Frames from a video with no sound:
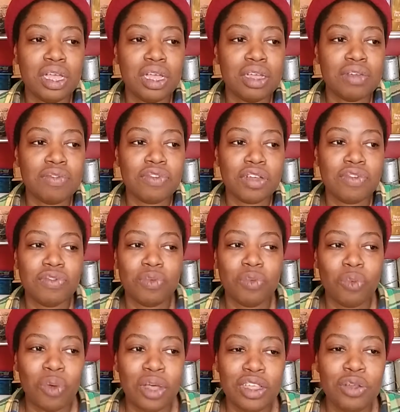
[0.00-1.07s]
of
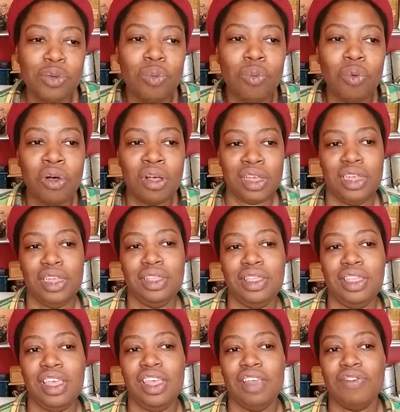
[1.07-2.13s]
what you want
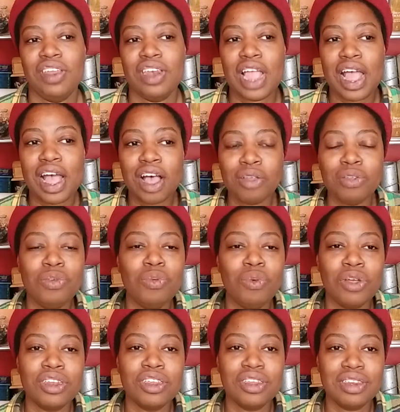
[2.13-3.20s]
in life, and how you
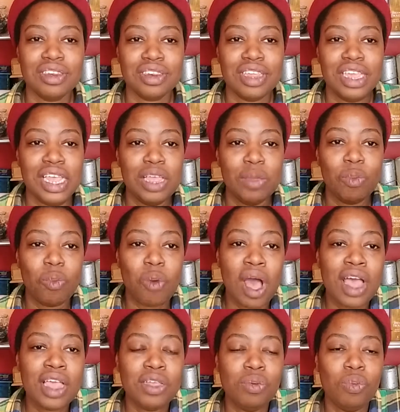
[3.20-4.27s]
want it,
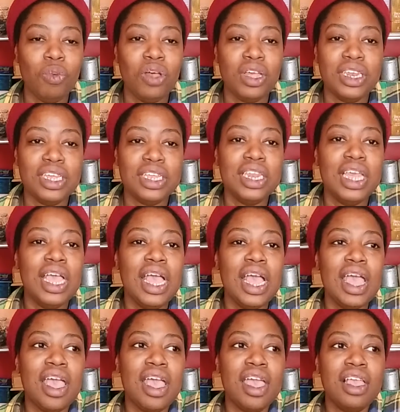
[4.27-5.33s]
why you want it,
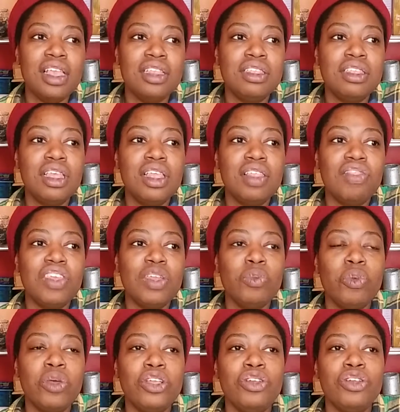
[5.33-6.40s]
and then
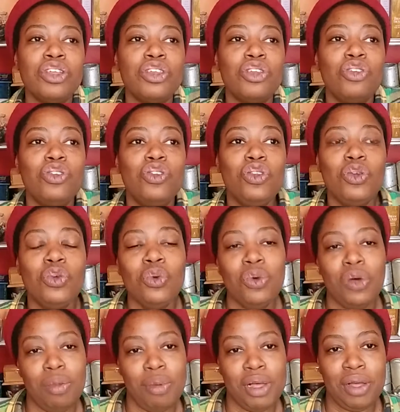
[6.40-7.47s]
what you're gonna do
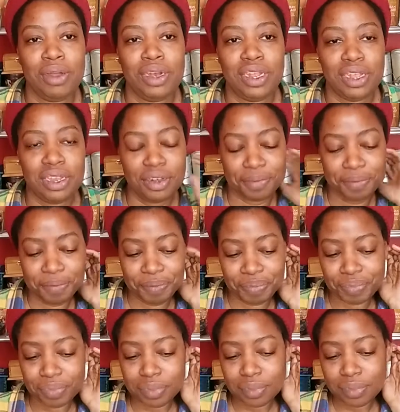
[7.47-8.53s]
about it.
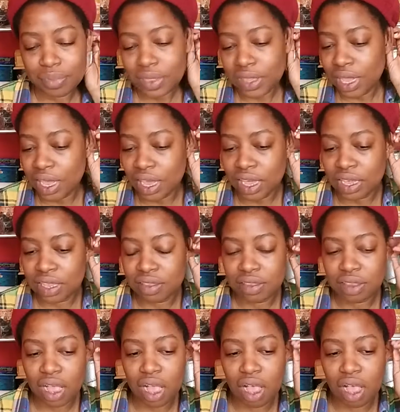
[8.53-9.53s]
It's